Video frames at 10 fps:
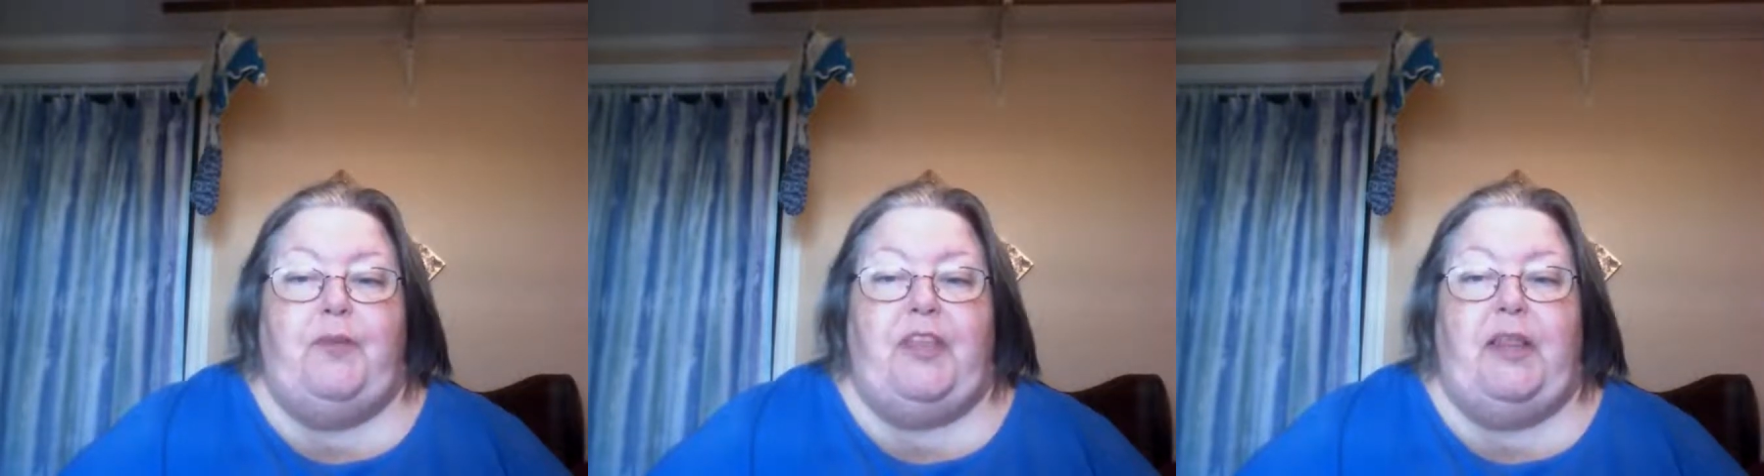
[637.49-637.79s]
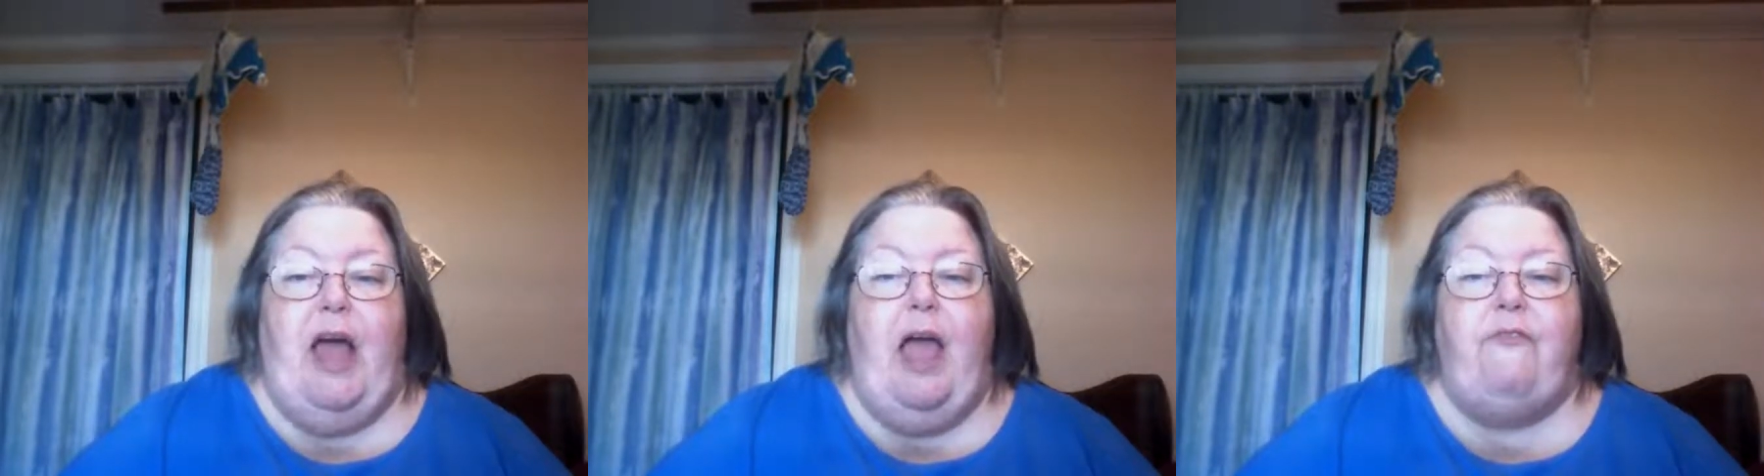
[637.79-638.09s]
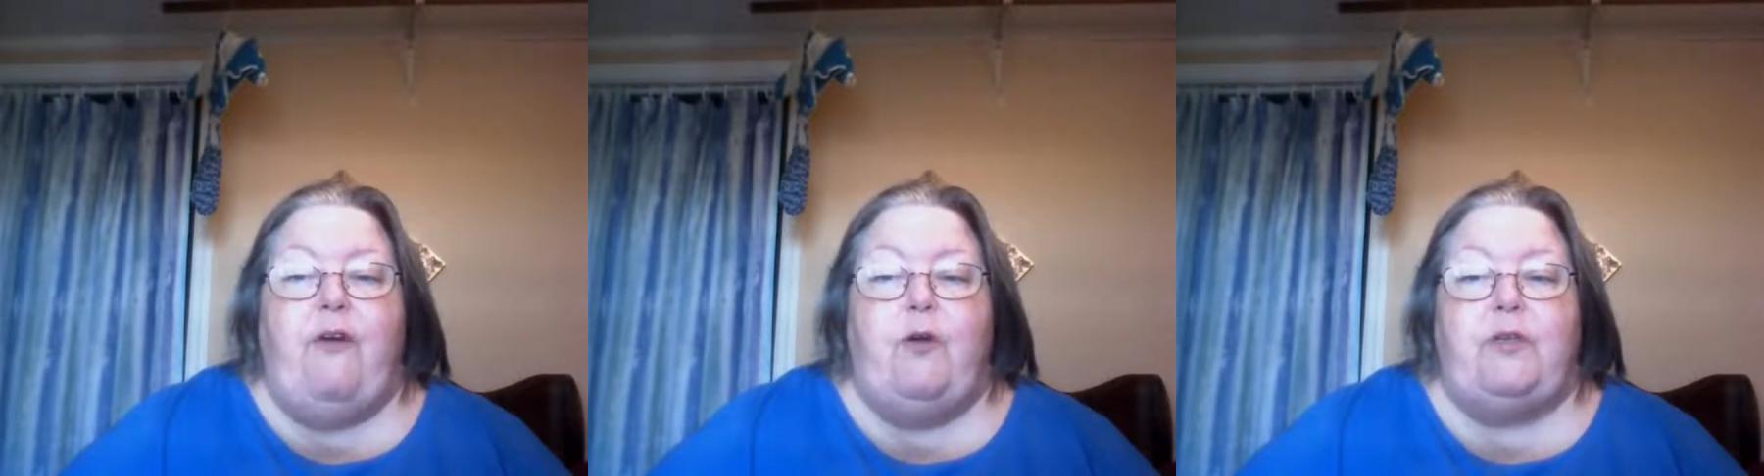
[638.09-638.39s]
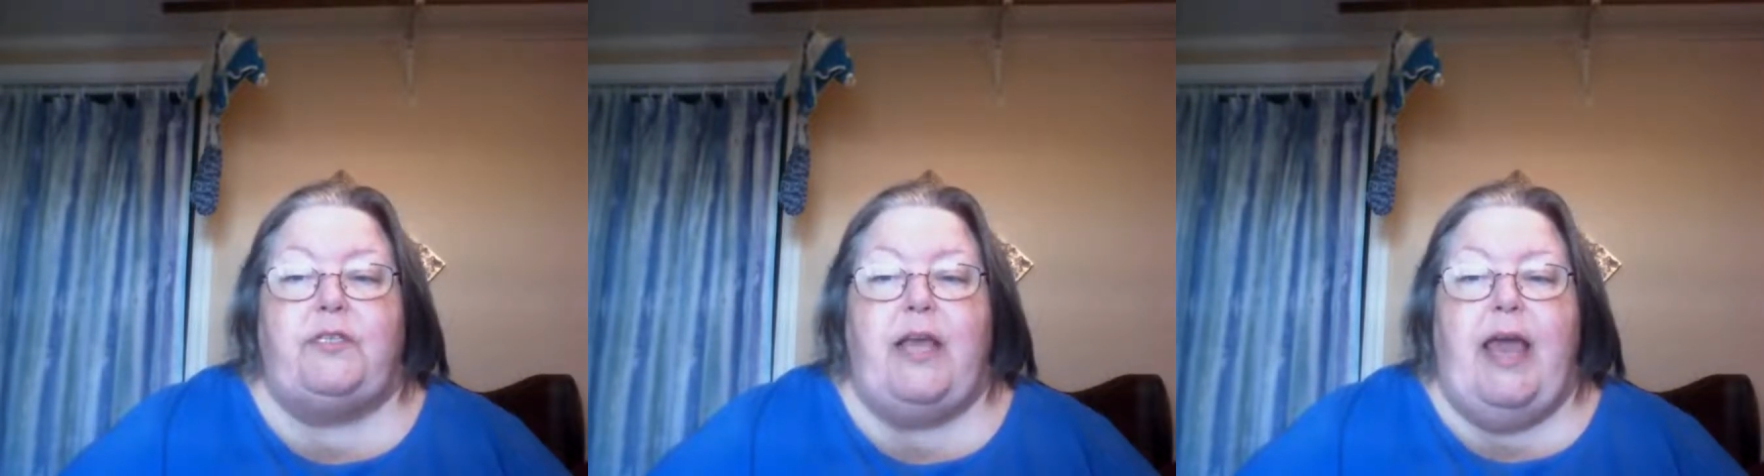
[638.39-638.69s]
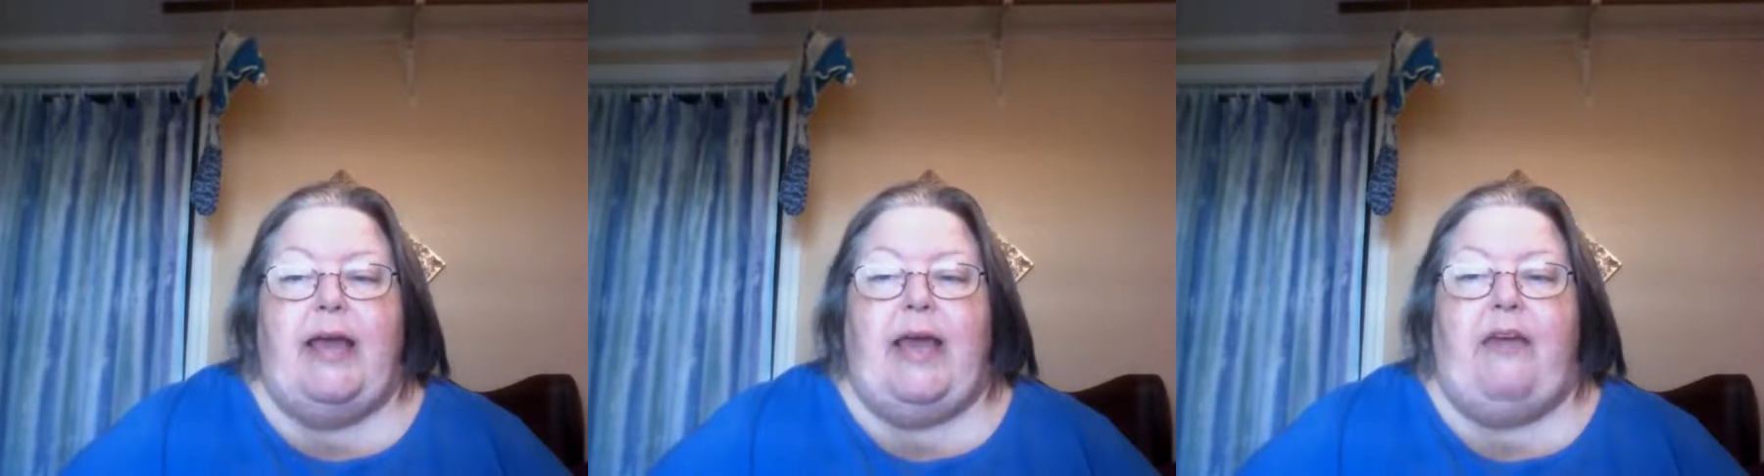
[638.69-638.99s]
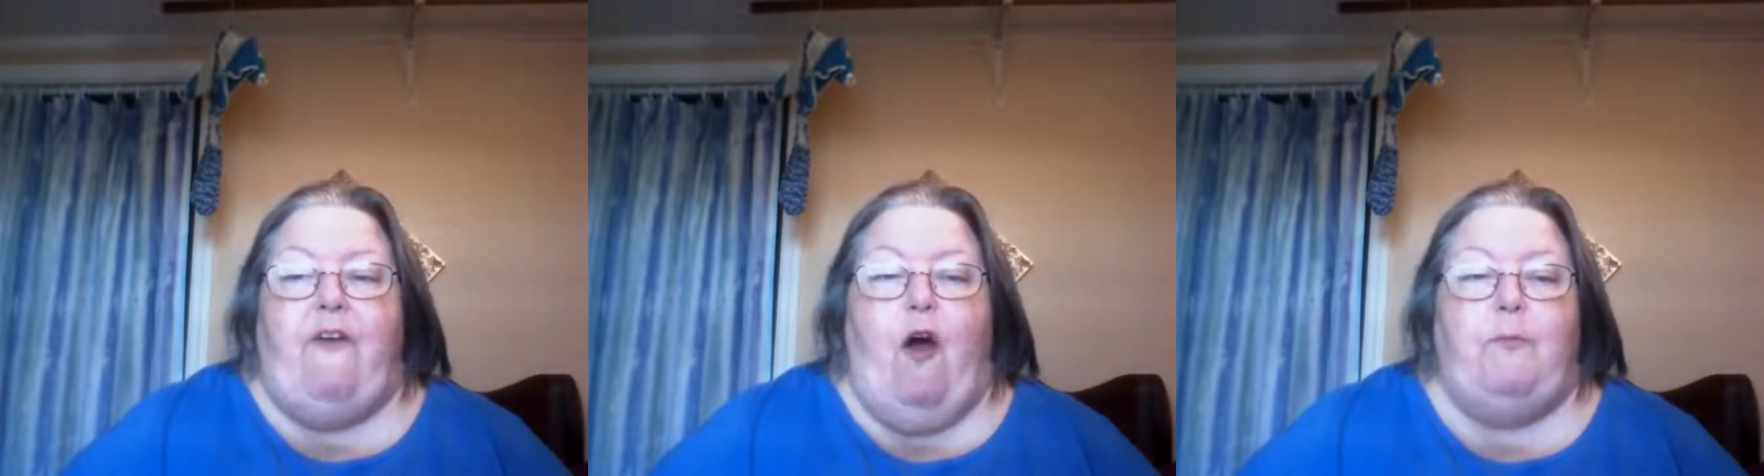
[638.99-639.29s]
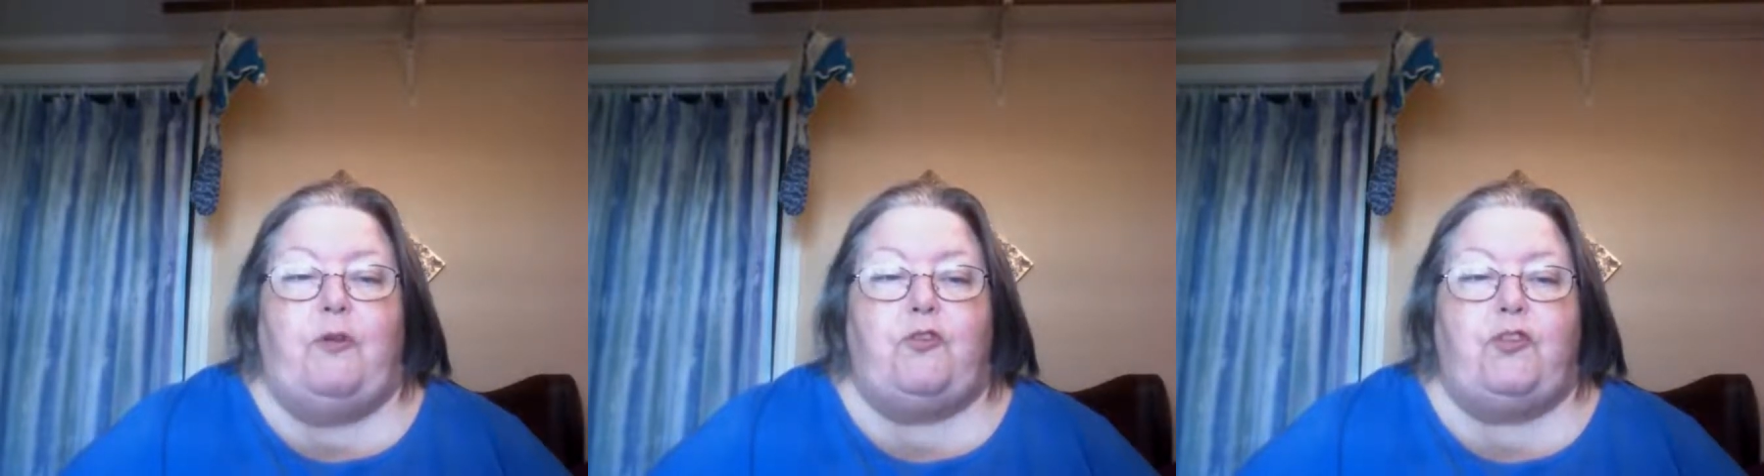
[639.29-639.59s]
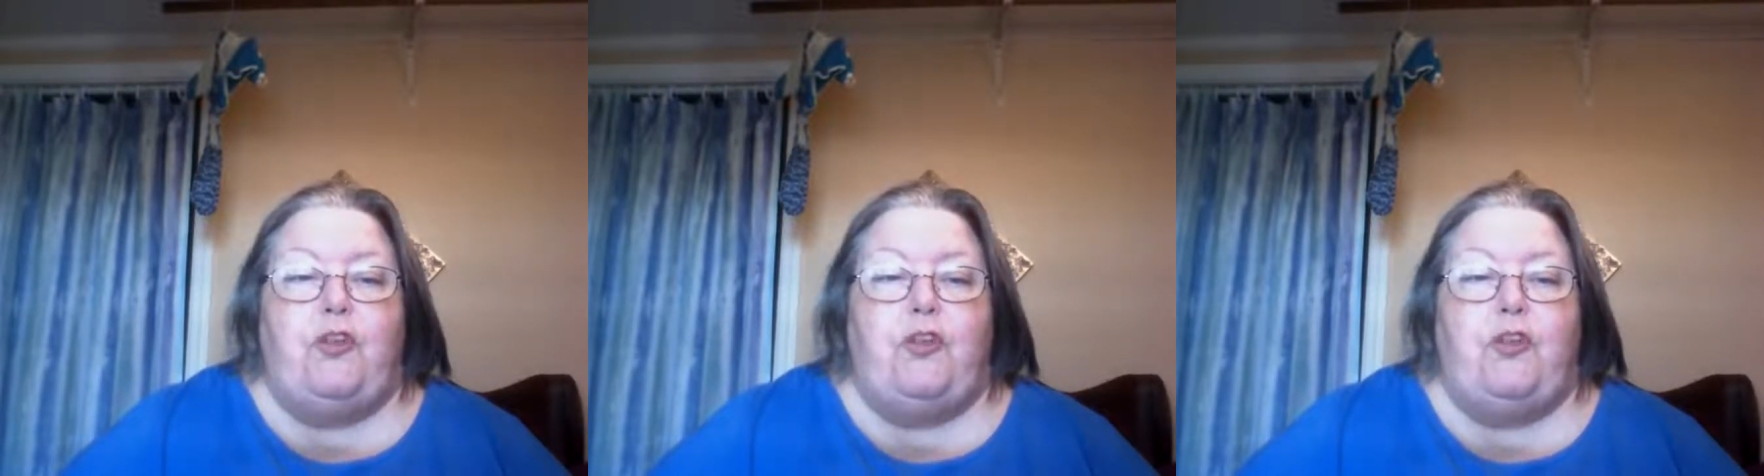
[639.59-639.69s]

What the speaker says: but the live oaks gave almost